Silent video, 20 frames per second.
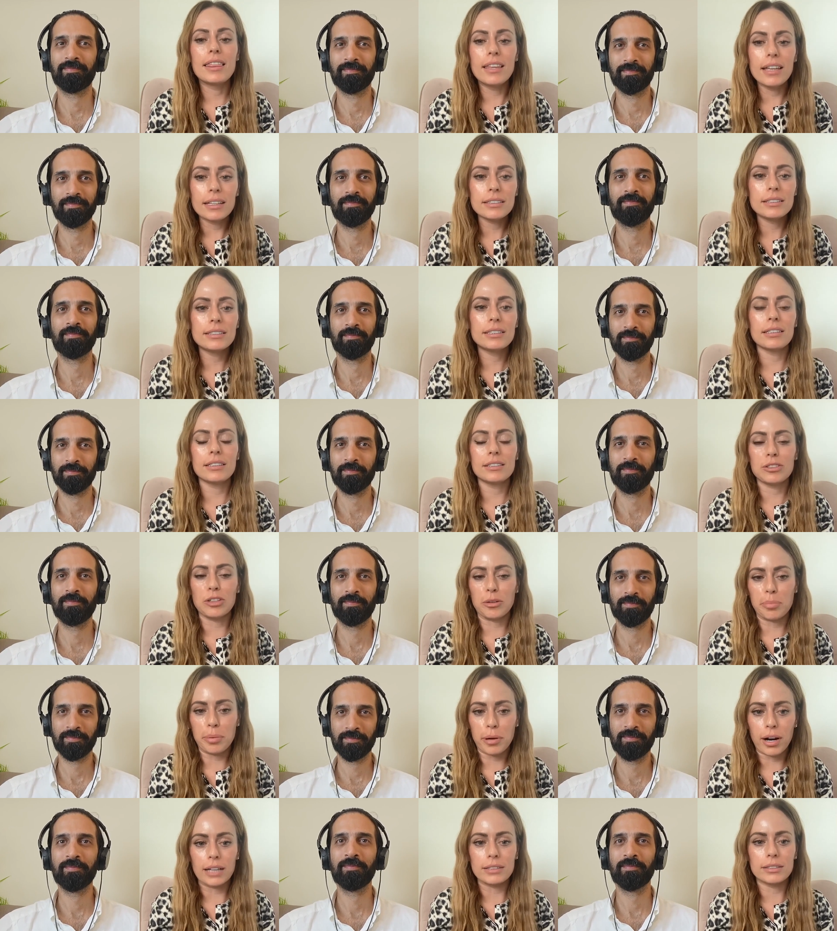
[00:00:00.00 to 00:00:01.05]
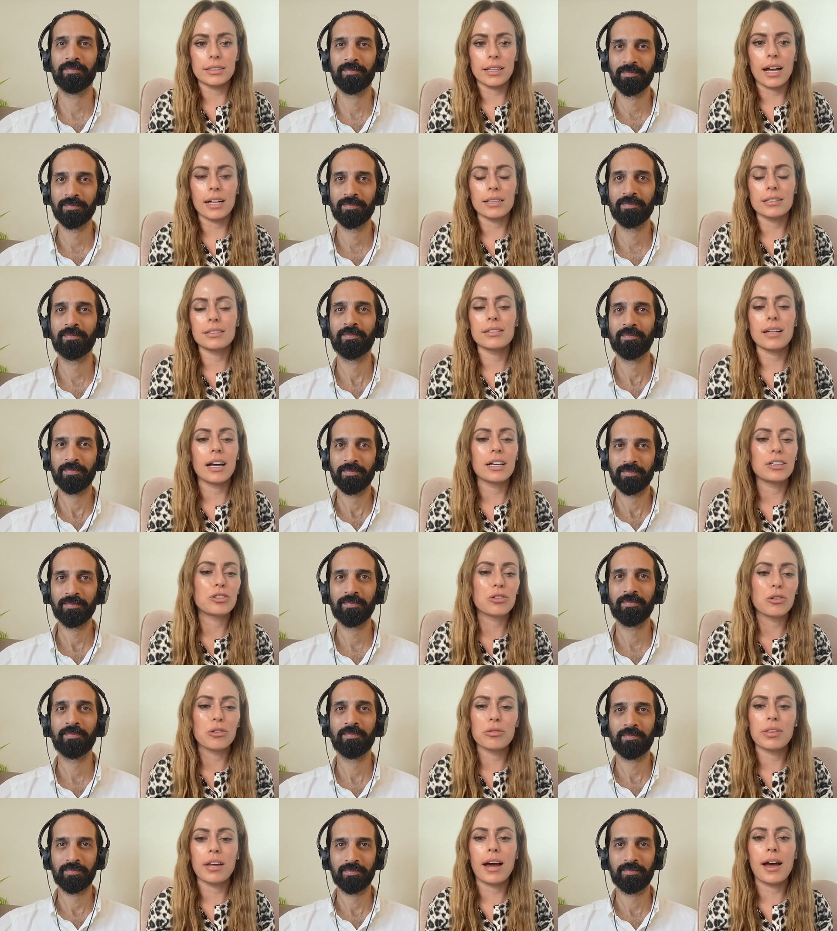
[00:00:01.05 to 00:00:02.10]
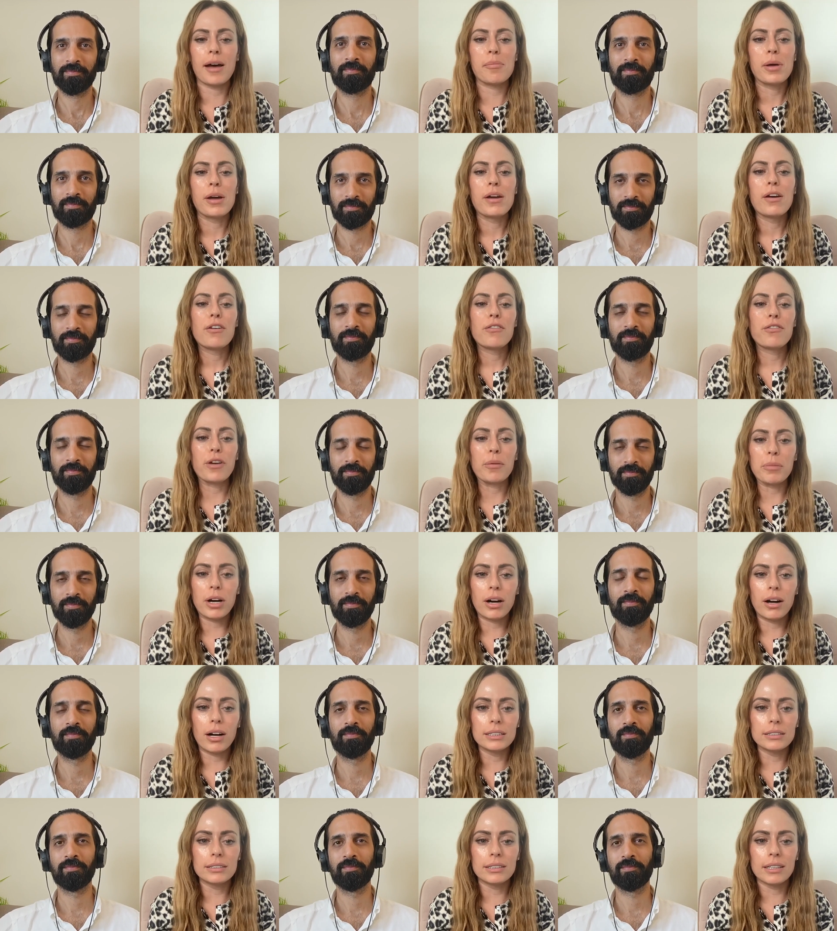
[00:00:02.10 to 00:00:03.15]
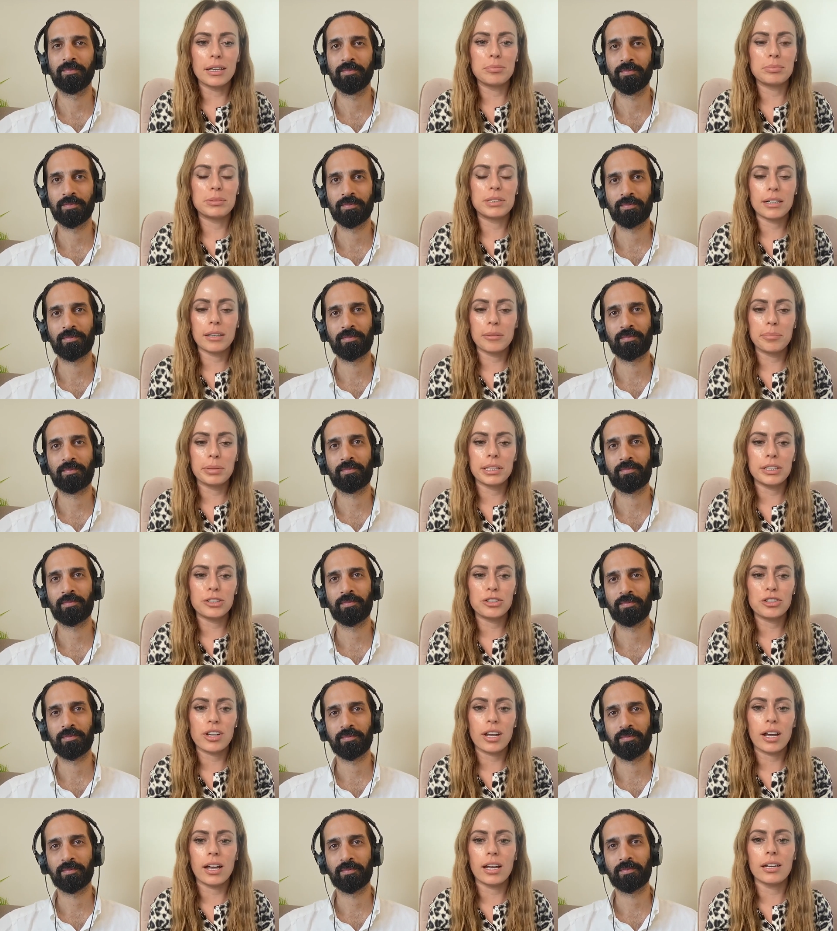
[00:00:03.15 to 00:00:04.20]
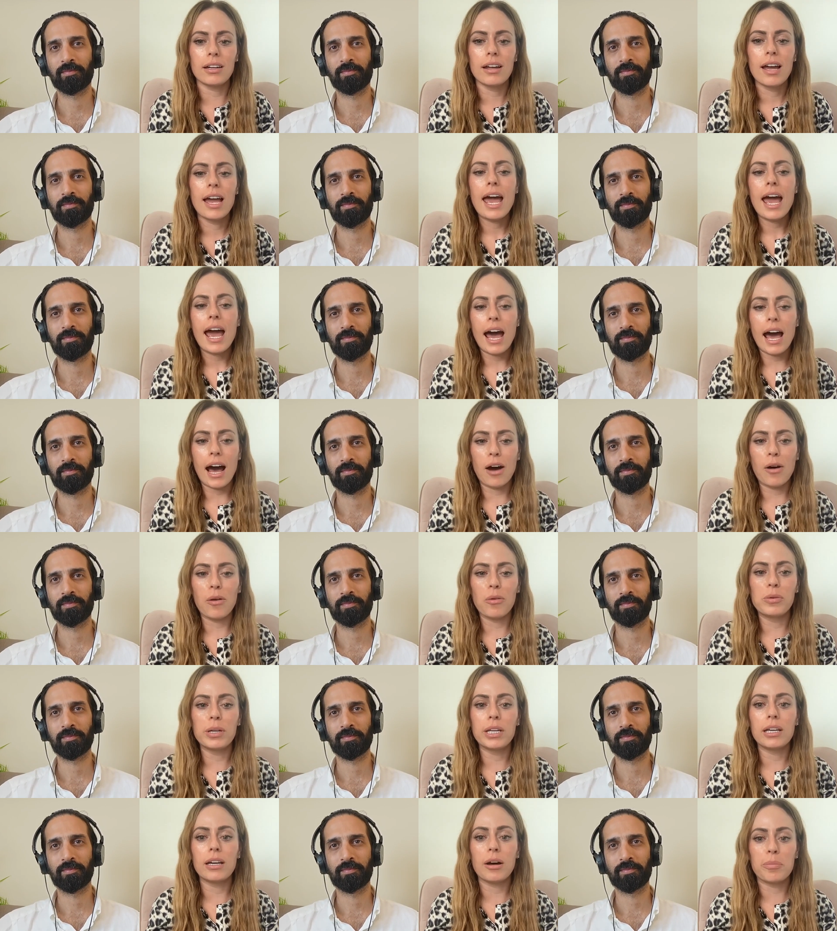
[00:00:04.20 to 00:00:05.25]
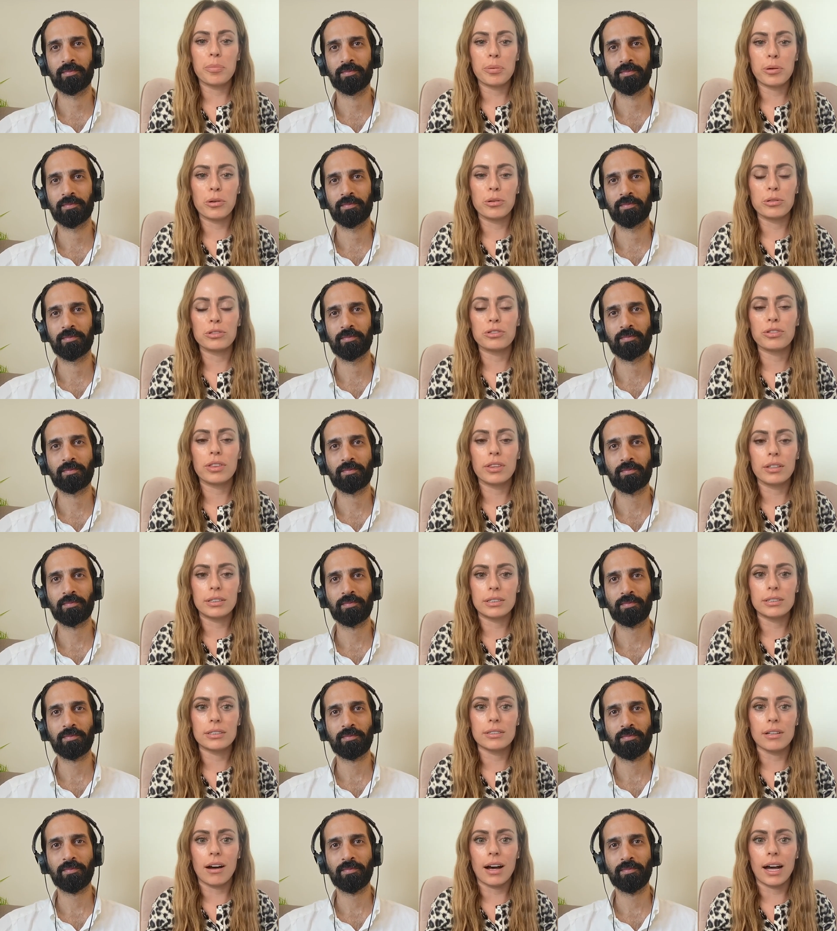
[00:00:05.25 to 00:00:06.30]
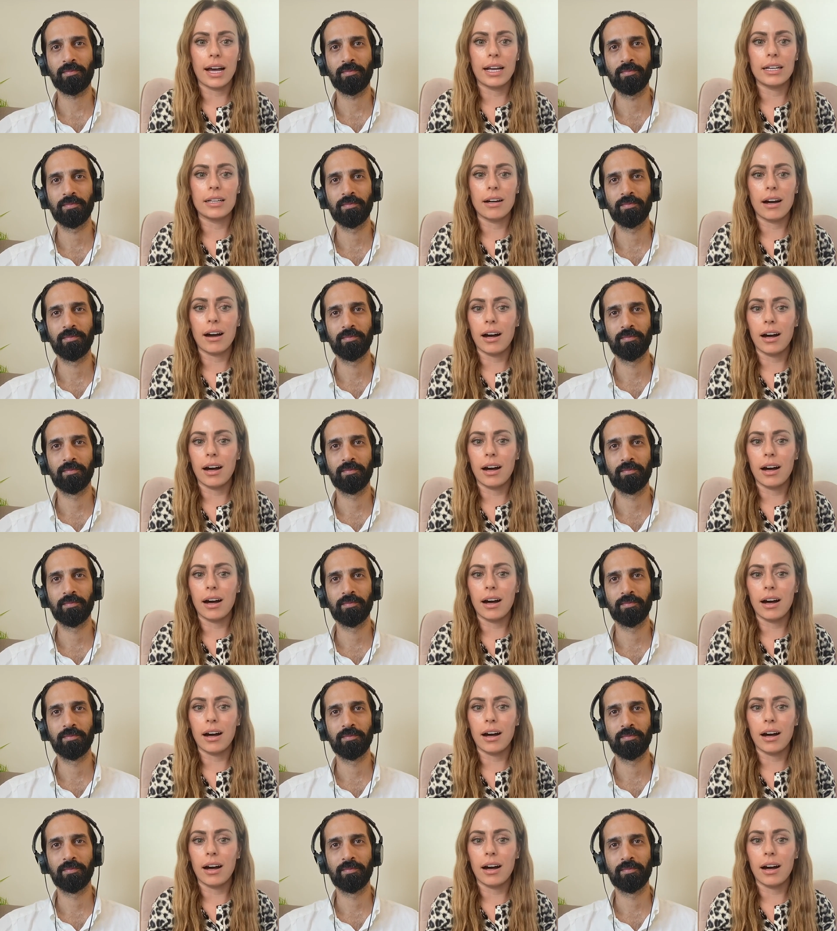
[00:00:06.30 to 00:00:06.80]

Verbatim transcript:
Speaker 1: this is our process. I showed them from concept to completion how we approach the design